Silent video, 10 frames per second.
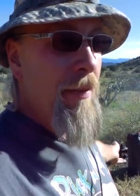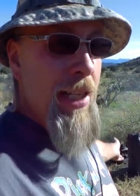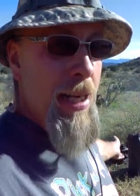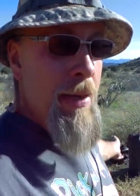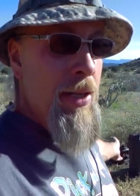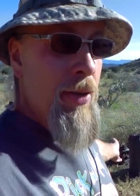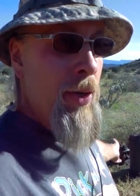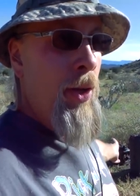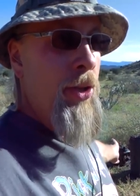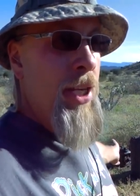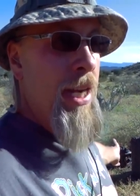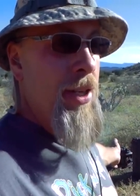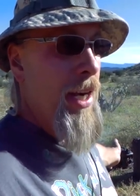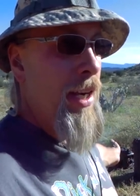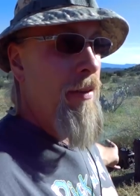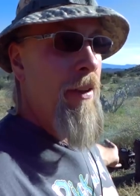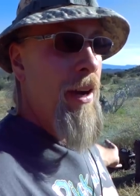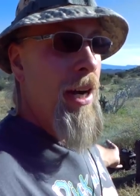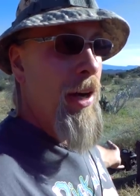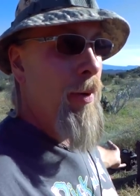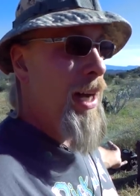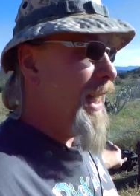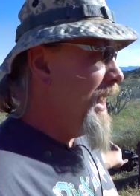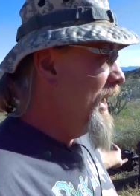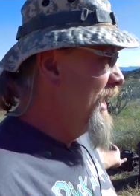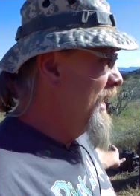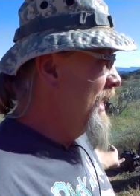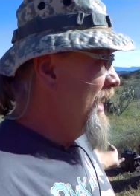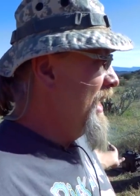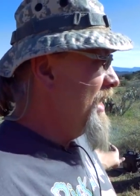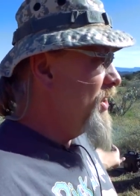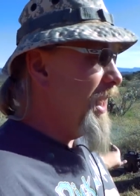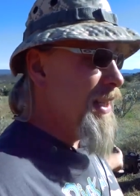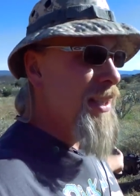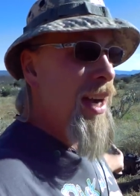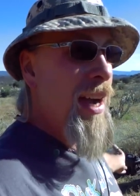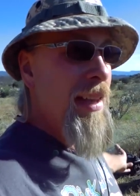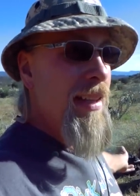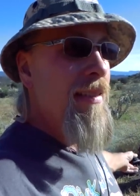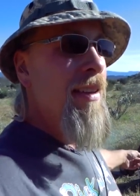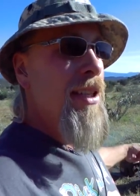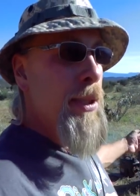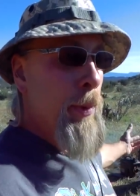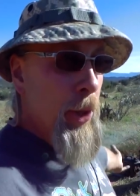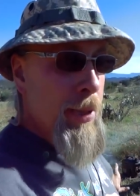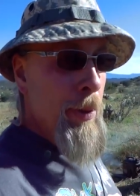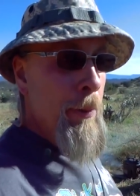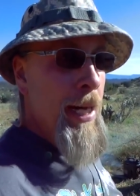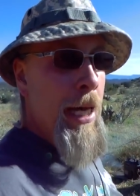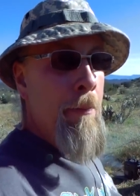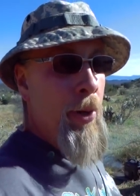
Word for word: Every time I do an oil change, I couldn't figure out why, until I saw that Sportsman put out a